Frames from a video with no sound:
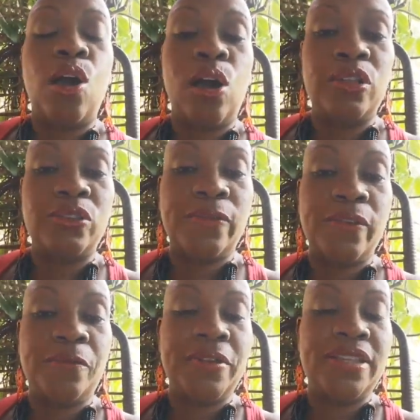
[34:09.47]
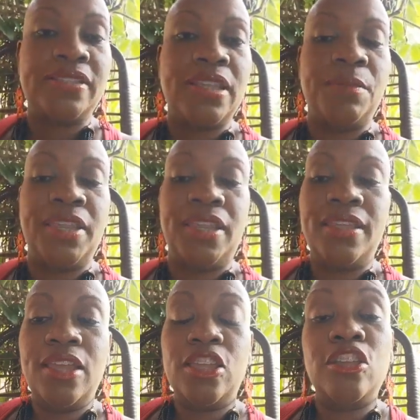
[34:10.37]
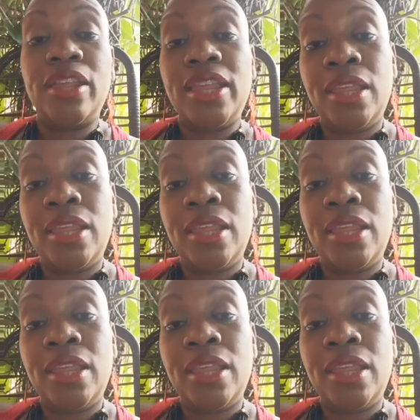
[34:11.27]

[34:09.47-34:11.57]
Also, feel free to send me your